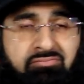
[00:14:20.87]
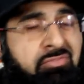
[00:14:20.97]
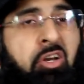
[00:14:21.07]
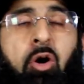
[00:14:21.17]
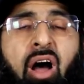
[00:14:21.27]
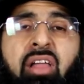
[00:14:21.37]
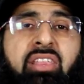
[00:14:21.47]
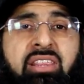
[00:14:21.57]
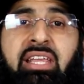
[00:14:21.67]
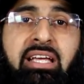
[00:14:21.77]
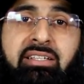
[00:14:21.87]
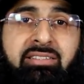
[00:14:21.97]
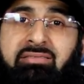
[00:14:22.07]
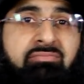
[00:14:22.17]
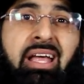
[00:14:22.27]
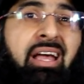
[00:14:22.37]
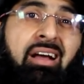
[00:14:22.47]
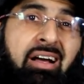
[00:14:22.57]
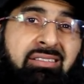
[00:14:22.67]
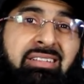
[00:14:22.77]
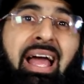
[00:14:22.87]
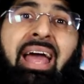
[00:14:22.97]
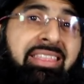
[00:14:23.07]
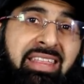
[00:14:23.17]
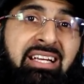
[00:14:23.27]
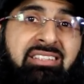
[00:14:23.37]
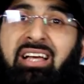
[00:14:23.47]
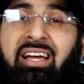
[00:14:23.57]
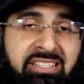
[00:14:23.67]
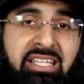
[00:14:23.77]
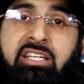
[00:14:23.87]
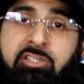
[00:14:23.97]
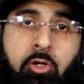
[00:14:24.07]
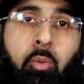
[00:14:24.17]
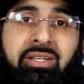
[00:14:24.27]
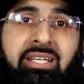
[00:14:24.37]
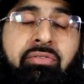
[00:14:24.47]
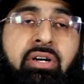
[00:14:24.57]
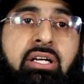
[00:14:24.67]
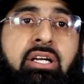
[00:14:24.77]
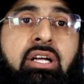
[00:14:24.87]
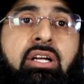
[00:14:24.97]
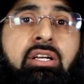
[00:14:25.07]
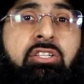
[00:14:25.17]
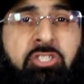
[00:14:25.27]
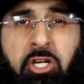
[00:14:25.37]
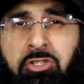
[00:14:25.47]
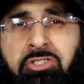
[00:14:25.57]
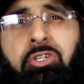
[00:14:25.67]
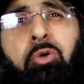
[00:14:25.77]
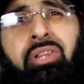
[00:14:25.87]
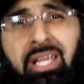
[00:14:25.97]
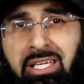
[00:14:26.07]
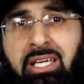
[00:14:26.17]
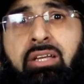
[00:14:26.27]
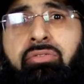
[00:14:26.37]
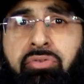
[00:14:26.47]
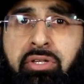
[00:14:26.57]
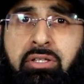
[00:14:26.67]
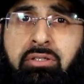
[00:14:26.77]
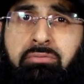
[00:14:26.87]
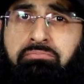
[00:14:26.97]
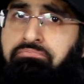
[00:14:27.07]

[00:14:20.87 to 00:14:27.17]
you know, other things, their ethics, ideals, or whatever, just so they can feel